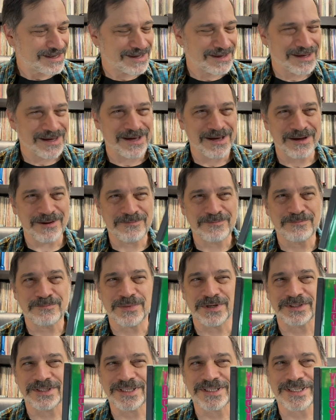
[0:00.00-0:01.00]

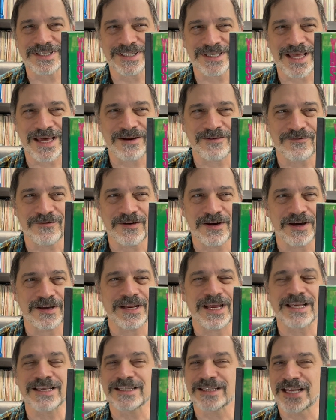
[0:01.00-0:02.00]
But this is a lot of fun,
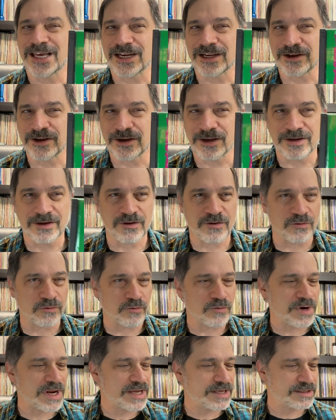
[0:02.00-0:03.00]
has a lot of
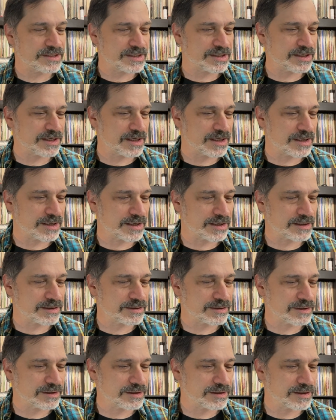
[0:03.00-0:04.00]
great
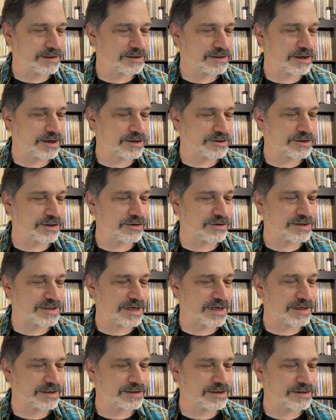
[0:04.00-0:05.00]
guitar solos
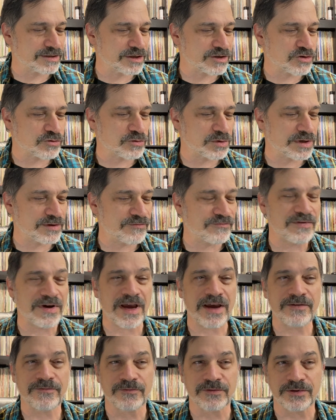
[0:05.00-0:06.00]
on it. There's a
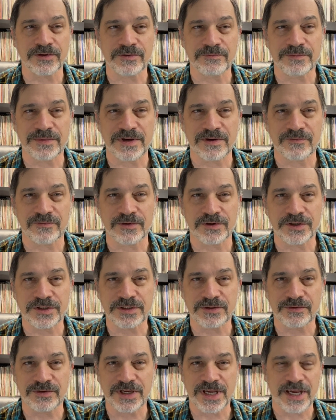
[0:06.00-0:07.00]
25-minute
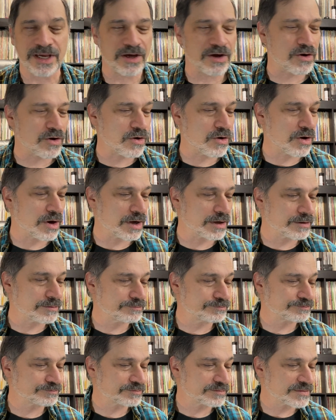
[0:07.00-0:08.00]
version of King Kong.
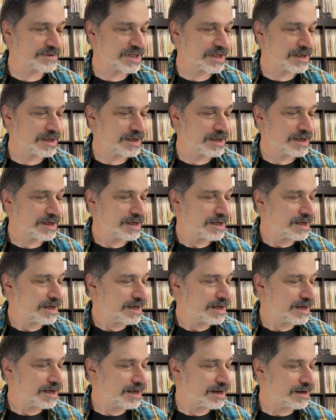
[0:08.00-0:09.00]

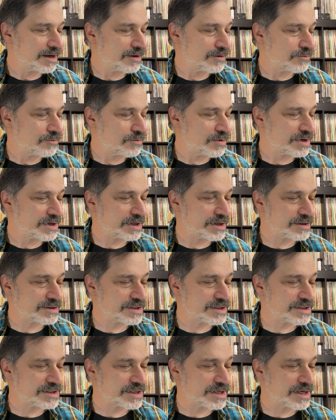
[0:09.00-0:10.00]
What else
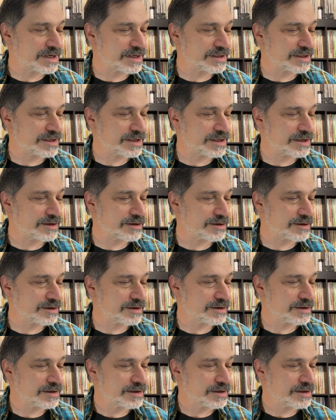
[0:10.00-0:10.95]
is on here?